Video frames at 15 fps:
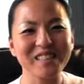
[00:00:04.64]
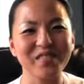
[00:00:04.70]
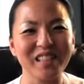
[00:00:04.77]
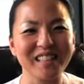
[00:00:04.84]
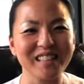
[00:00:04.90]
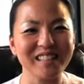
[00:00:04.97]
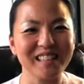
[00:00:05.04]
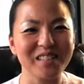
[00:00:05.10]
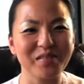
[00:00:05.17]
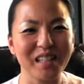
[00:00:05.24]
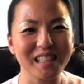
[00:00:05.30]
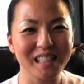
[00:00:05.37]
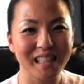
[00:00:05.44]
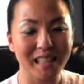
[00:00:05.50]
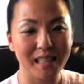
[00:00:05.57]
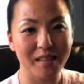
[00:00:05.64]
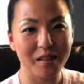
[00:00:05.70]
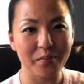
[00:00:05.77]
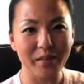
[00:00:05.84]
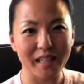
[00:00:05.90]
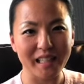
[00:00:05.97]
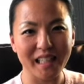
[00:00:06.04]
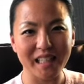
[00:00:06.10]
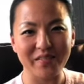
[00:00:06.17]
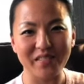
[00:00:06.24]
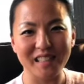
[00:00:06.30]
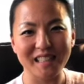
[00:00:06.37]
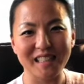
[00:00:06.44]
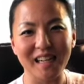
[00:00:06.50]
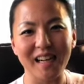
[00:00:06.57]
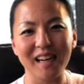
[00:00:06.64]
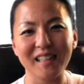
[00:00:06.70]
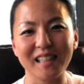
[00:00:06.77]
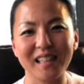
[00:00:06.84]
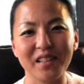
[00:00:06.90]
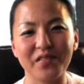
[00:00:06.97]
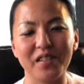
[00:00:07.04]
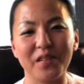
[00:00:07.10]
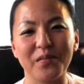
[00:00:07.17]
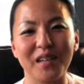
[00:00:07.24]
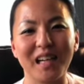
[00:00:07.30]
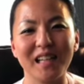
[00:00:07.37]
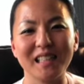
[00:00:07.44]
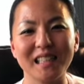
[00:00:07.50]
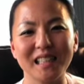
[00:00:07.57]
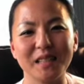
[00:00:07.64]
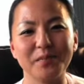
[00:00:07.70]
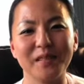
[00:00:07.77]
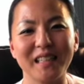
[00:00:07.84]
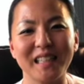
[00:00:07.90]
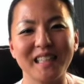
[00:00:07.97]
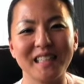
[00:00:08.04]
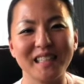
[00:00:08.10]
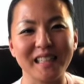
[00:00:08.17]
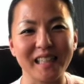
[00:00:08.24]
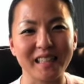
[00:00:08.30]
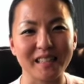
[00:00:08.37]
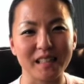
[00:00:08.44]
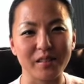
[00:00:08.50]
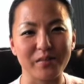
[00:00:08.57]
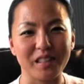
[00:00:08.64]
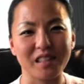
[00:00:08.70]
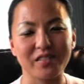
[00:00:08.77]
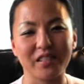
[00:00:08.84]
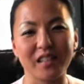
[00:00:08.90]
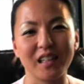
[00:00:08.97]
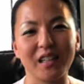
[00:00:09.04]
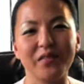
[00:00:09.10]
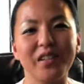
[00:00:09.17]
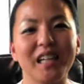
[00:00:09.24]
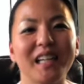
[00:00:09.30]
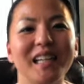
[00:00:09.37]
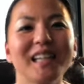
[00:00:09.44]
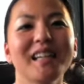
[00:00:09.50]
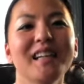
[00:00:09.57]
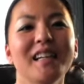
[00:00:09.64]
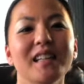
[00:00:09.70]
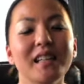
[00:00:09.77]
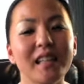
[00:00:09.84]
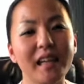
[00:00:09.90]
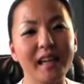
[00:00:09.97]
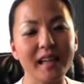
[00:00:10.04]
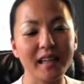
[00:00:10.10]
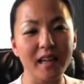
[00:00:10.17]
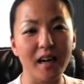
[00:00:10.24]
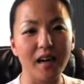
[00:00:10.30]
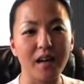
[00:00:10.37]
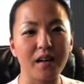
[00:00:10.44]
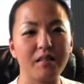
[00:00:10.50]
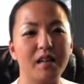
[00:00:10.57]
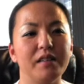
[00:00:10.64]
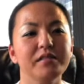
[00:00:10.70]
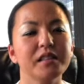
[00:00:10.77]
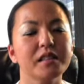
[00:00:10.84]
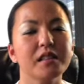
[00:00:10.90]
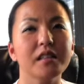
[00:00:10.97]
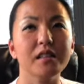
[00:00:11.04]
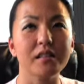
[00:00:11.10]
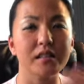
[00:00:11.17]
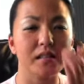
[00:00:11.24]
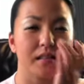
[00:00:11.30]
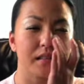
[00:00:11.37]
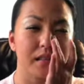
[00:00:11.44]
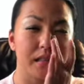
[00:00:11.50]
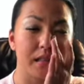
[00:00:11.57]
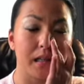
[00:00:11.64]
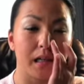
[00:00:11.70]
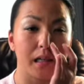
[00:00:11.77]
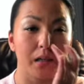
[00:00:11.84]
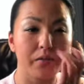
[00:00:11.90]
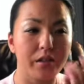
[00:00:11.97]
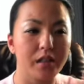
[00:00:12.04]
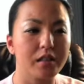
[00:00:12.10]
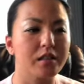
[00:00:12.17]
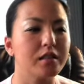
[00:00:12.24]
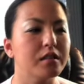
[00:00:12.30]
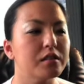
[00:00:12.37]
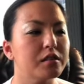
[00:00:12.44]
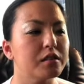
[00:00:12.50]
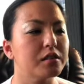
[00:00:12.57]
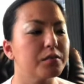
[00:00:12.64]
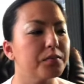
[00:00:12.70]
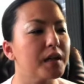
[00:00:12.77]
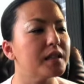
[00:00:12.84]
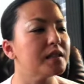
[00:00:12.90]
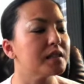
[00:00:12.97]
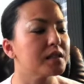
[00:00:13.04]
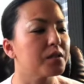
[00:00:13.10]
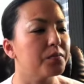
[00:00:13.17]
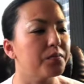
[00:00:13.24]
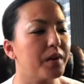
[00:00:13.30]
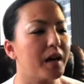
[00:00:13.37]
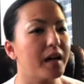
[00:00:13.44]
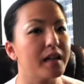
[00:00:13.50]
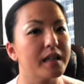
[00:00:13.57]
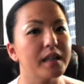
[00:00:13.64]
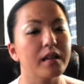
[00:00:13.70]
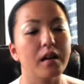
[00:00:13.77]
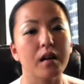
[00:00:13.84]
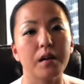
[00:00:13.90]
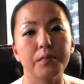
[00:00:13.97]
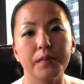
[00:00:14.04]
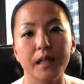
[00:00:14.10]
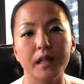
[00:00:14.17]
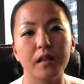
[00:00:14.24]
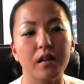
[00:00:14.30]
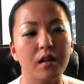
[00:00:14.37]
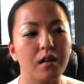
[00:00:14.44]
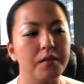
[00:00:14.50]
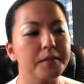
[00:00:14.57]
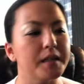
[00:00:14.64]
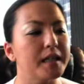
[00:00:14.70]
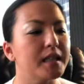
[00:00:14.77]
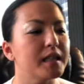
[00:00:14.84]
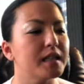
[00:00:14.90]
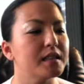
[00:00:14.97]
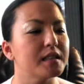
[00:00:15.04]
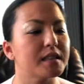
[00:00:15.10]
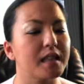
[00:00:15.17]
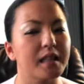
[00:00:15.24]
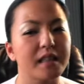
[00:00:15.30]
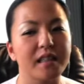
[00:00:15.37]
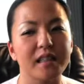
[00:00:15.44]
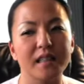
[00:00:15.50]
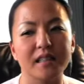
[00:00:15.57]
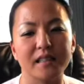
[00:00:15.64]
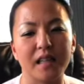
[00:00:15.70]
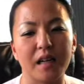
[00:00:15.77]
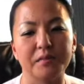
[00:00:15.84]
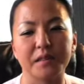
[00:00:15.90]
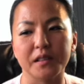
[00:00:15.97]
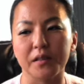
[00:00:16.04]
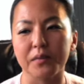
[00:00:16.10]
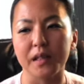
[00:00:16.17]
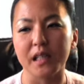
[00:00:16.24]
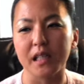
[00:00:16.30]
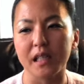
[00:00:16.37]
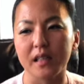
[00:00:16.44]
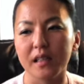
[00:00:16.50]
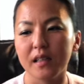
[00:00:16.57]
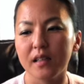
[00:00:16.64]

welcome to my channel. My name is Aki from Aki's Place. Thank you so much for coming. Today, I was gonna kind of wanted to do 2 months combined plant haul, but I decided because I have so many